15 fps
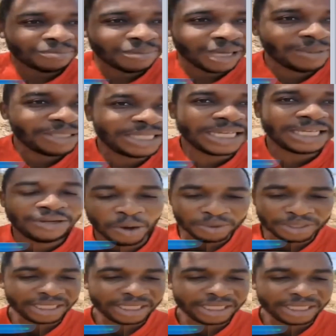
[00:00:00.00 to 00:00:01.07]
Baby say, you
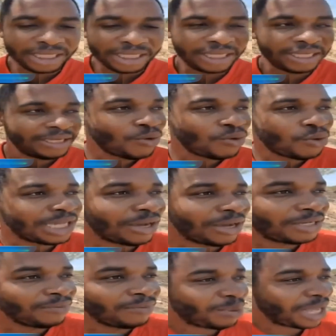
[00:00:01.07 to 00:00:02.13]
know, must say, Oko
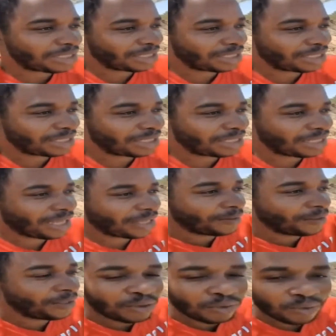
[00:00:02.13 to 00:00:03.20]
Southern Party now,
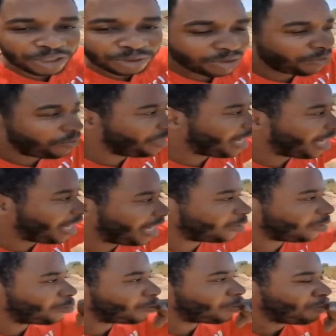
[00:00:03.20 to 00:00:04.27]
with me, dear,
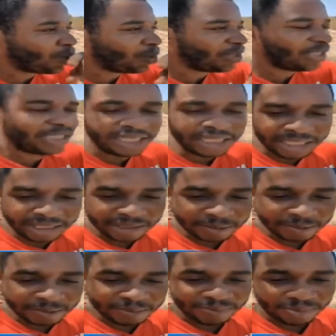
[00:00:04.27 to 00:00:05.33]
Jenny,
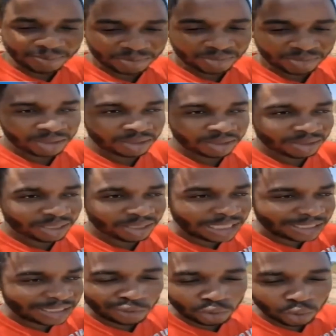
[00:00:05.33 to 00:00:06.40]

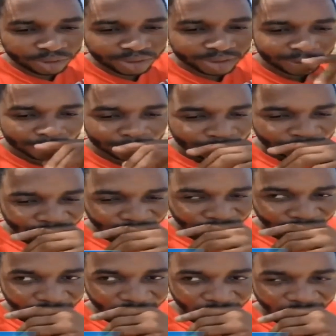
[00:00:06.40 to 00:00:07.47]
and in toast.
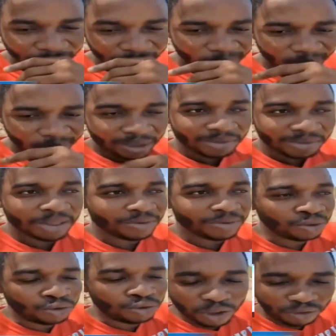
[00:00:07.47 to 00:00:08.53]

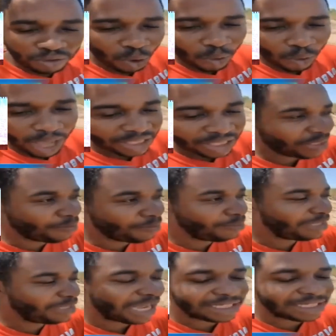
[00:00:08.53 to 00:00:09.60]
In so tall, I say, me
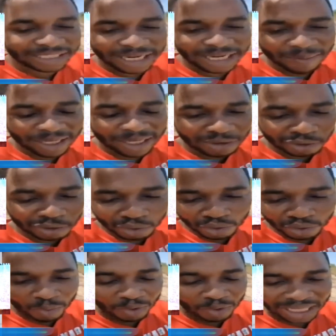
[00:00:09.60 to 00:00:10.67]
besides said that Ben and so
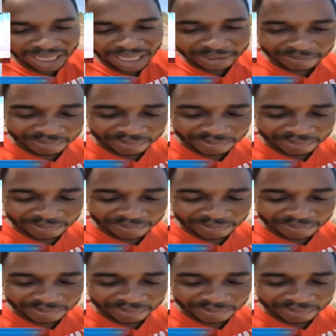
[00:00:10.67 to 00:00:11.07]
tall monkey.